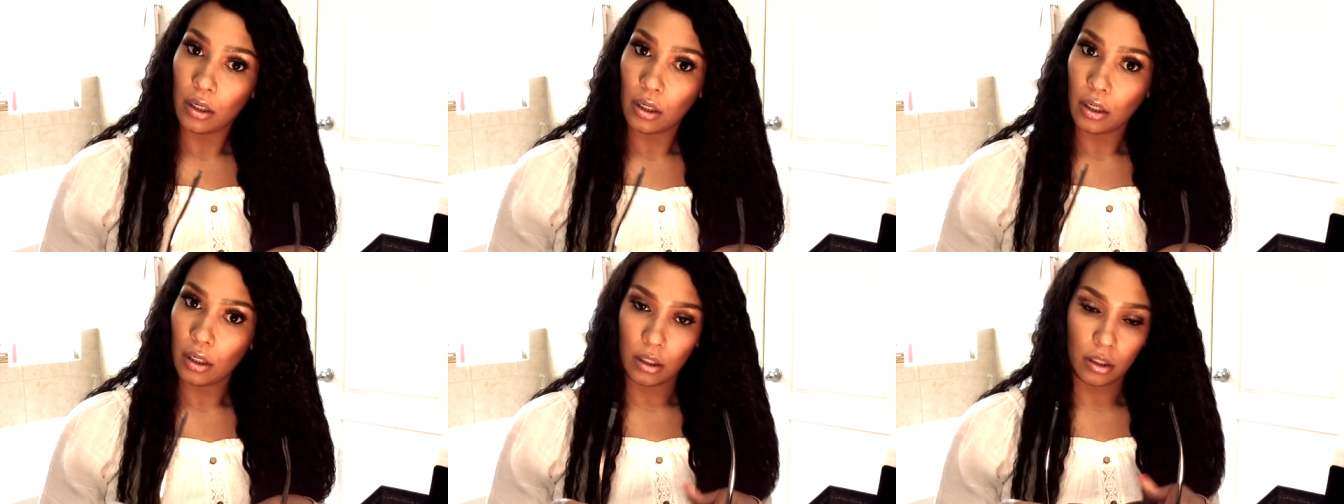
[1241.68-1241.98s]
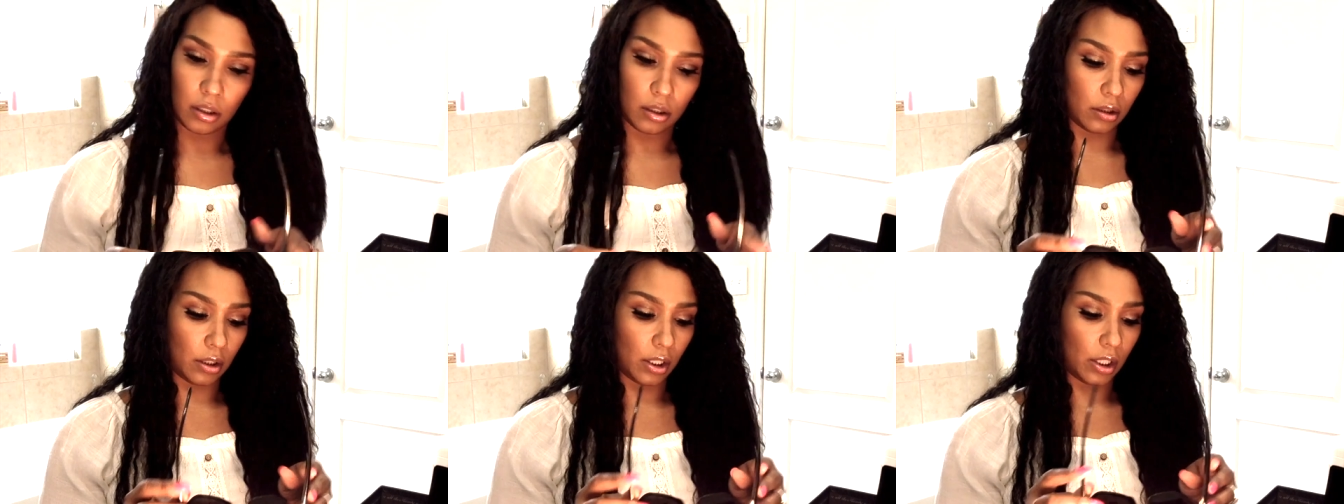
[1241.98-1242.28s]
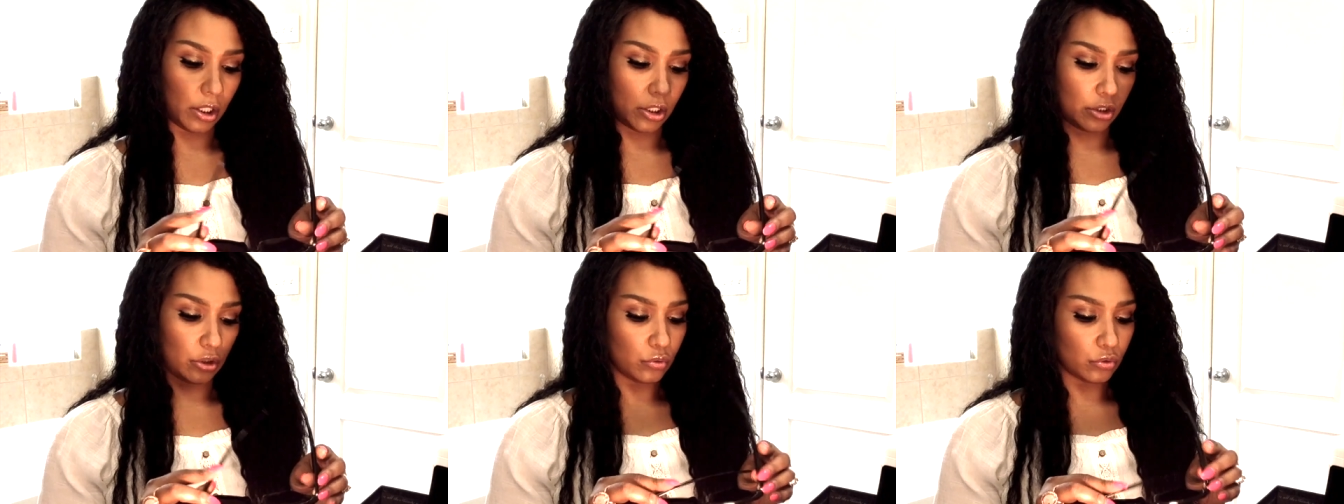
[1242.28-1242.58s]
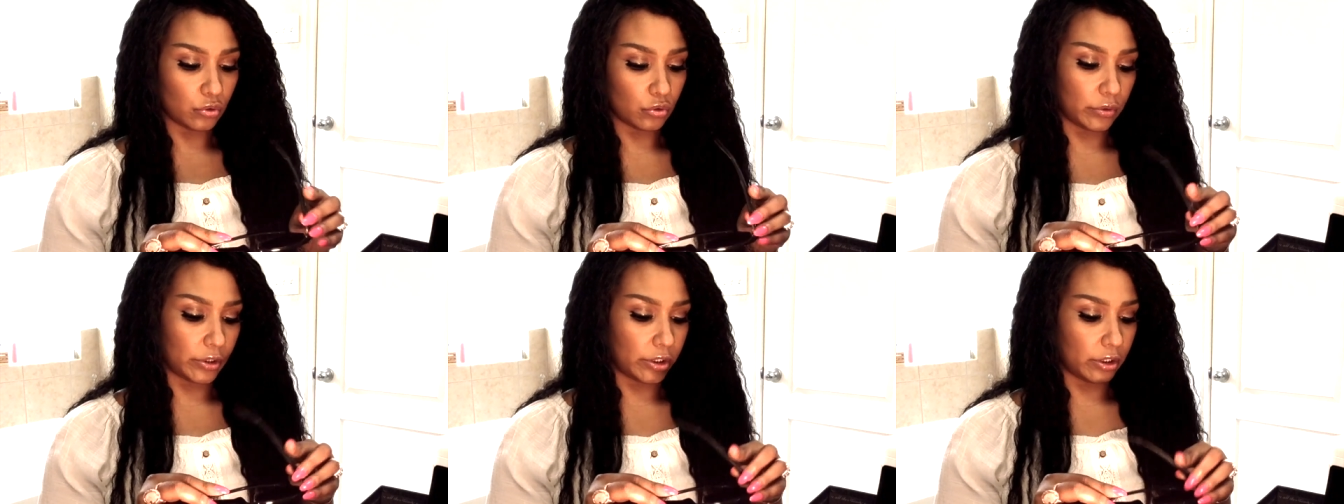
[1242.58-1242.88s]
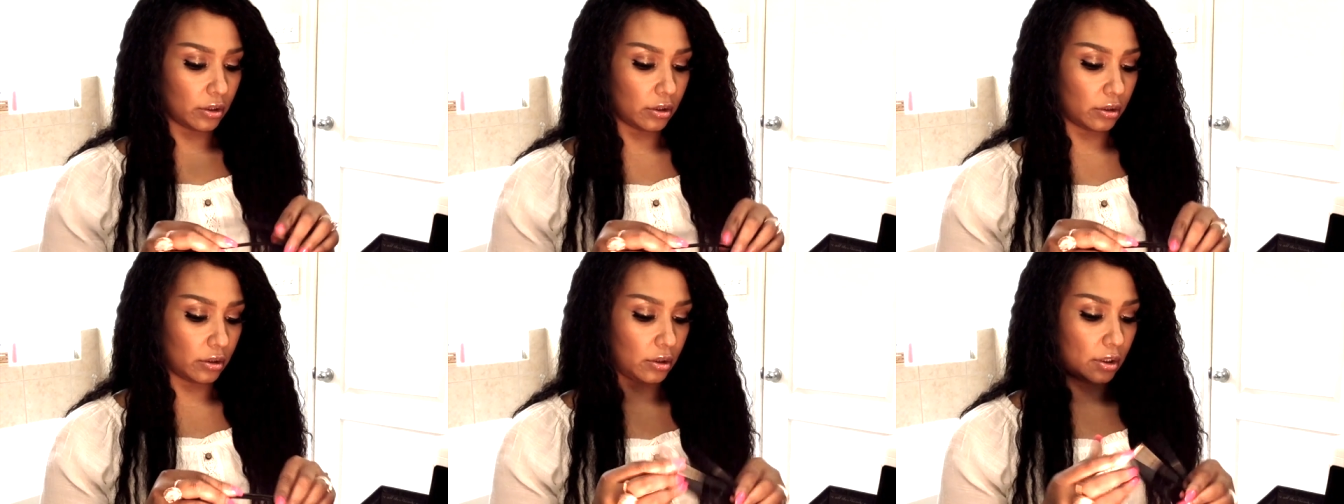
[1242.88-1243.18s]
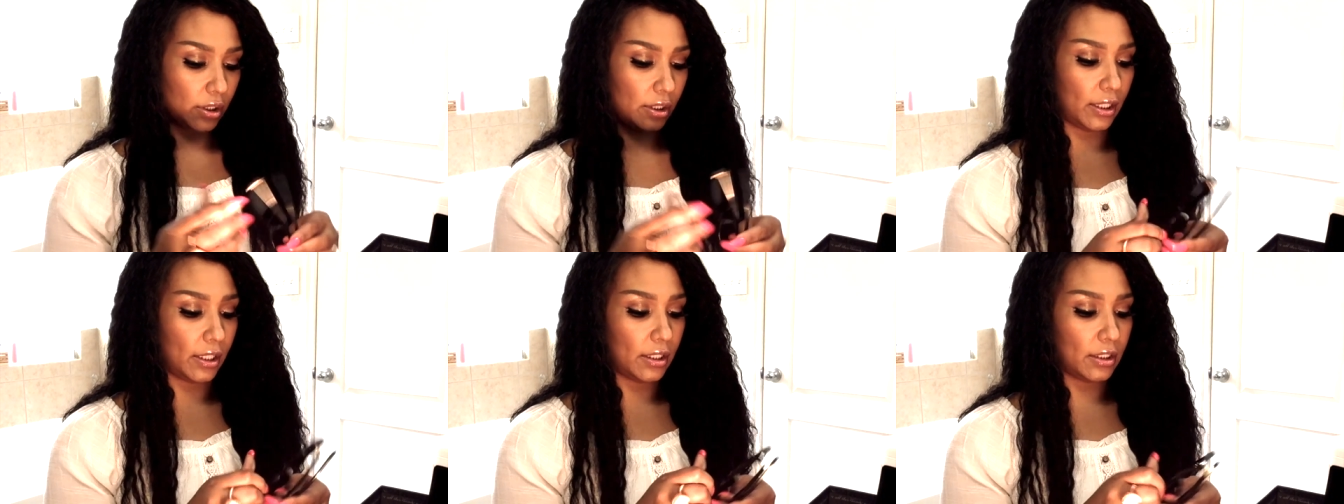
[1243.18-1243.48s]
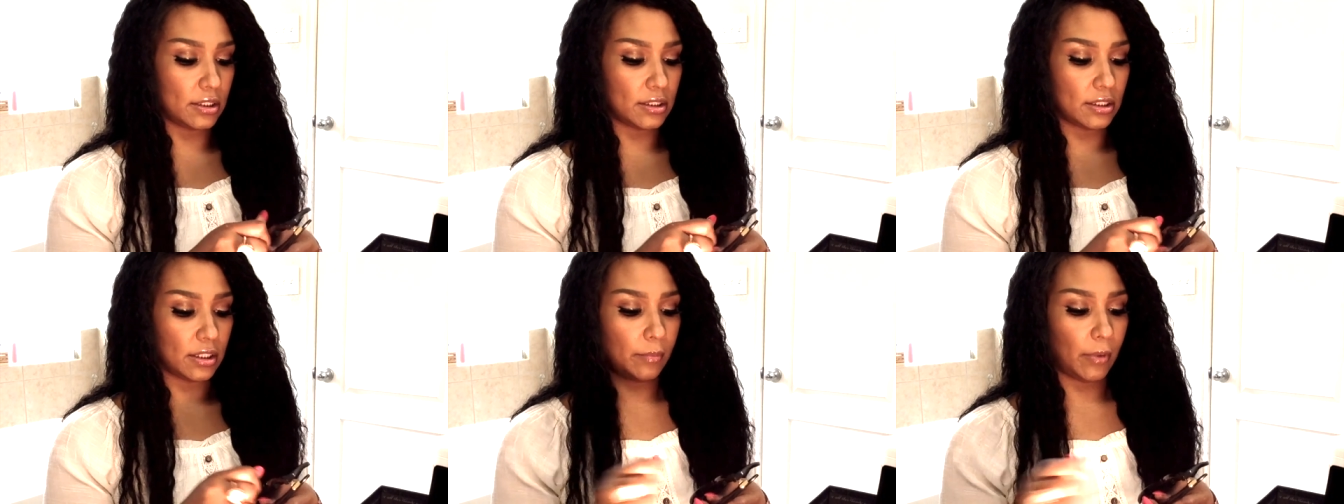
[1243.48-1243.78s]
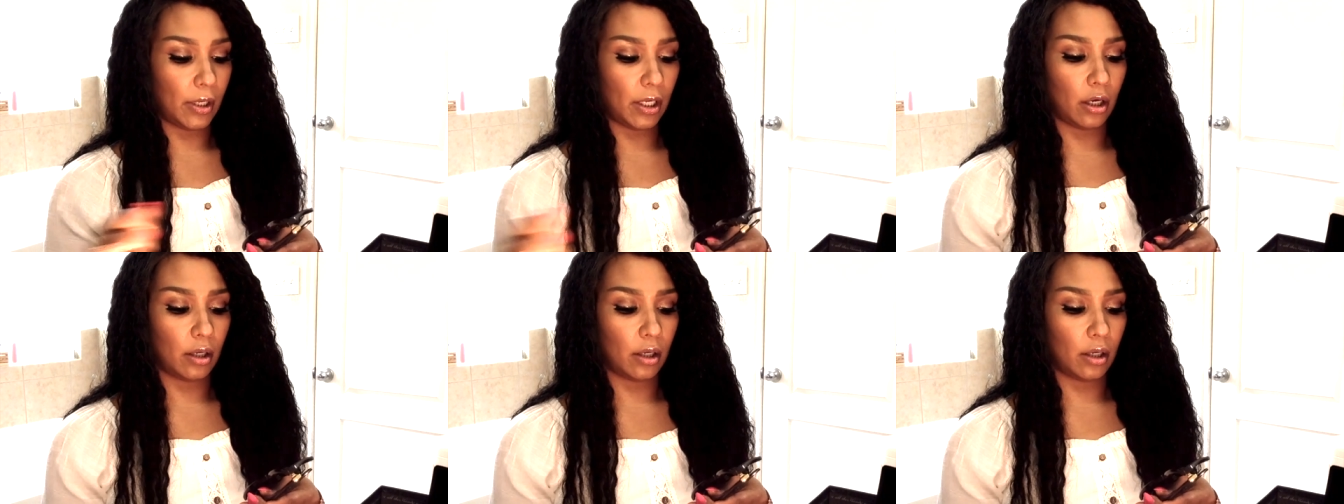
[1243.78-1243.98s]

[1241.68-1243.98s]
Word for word: Oh, how you doing? I got these at my